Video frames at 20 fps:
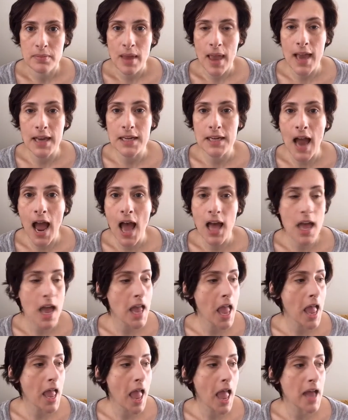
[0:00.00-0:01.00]

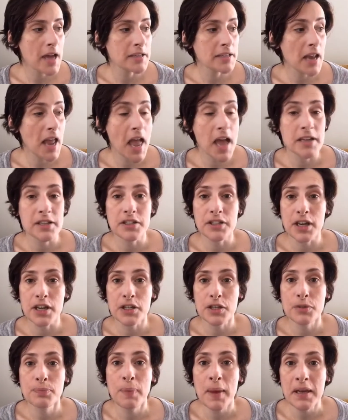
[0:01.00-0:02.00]
and
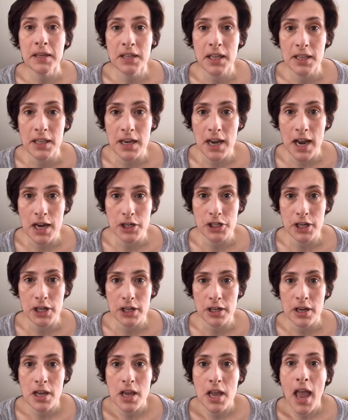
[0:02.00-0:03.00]
speak to the
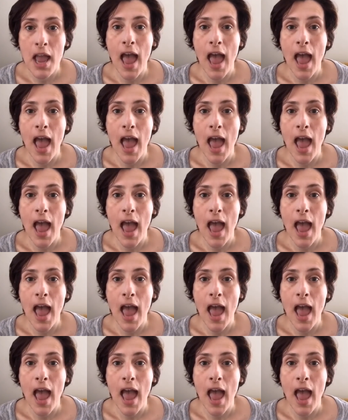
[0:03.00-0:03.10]
nation